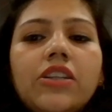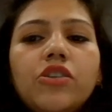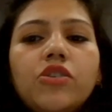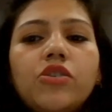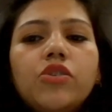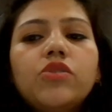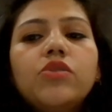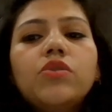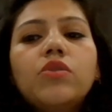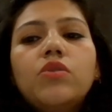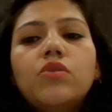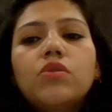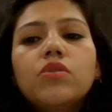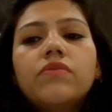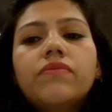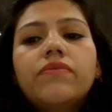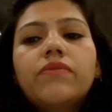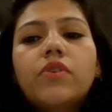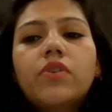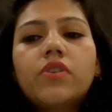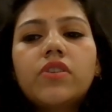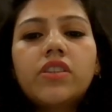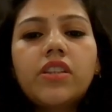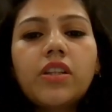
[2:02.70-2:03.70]
continue to look
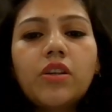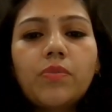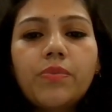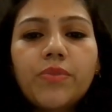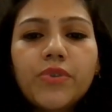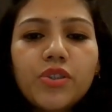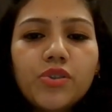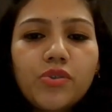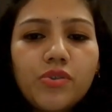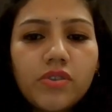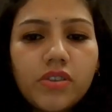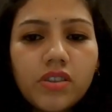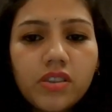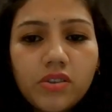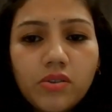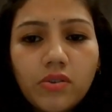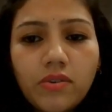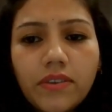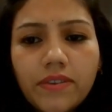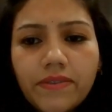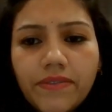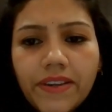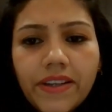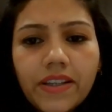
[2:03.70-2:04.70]
for their opportunities
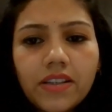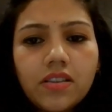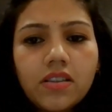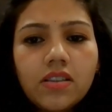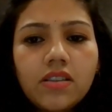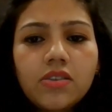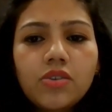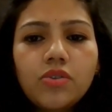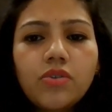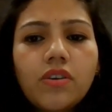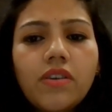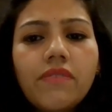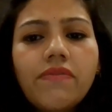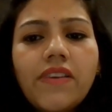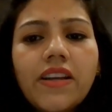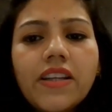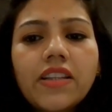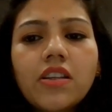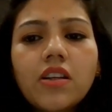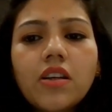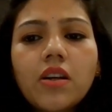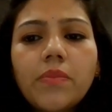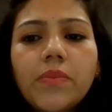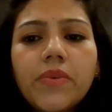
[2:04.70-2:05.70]
to
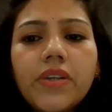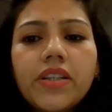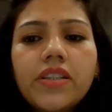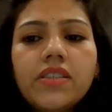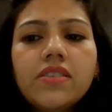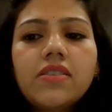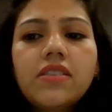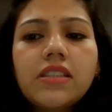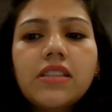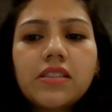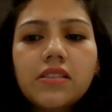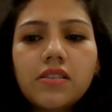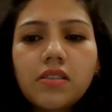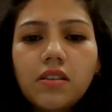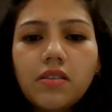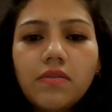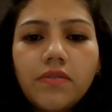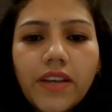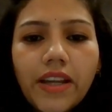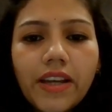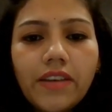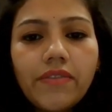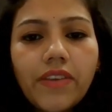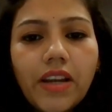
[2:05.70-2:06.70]
reflect the communities they
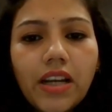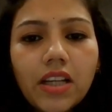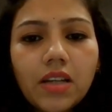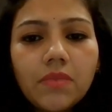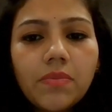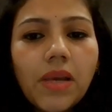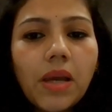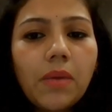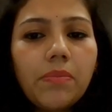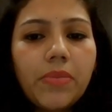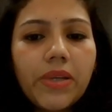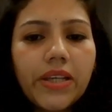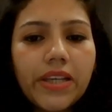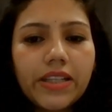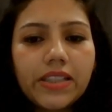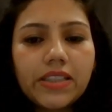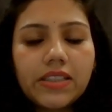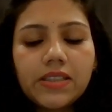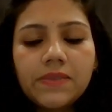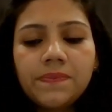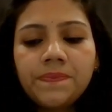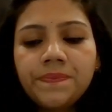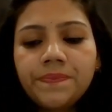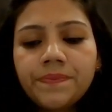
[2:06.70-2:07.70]
serve and welcome
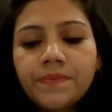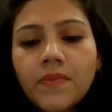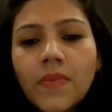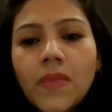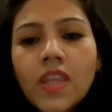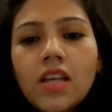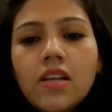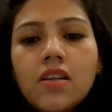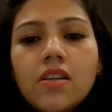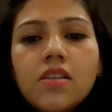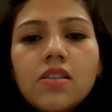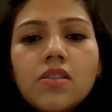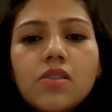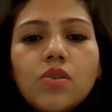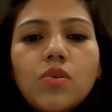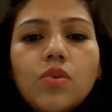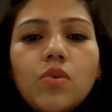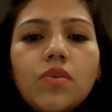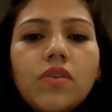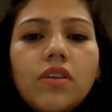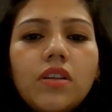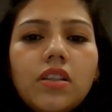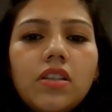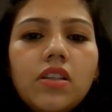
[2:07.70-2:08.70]
applicants.
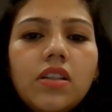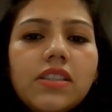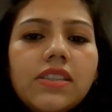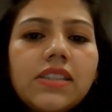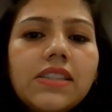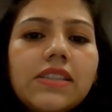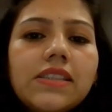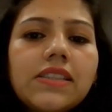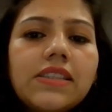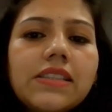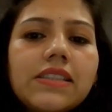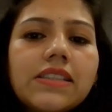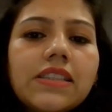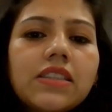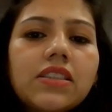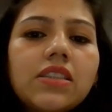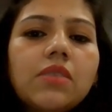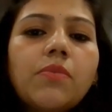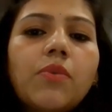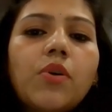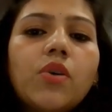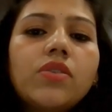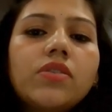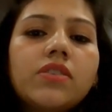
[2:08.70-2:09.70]
So let's
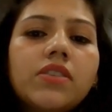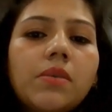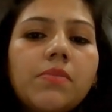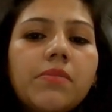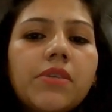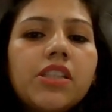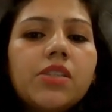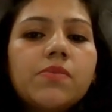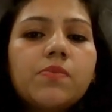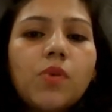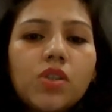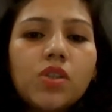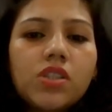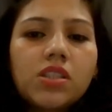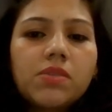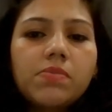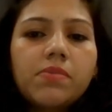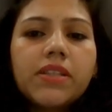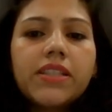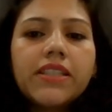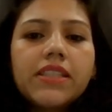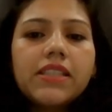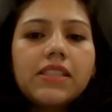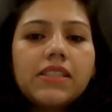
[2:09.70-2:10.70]
discuss about some
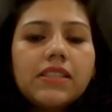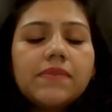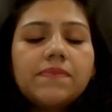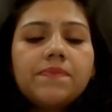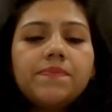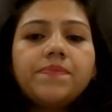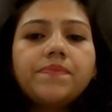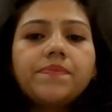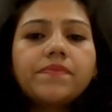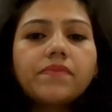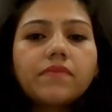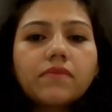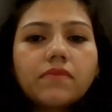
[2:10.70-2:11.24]
responsibilities.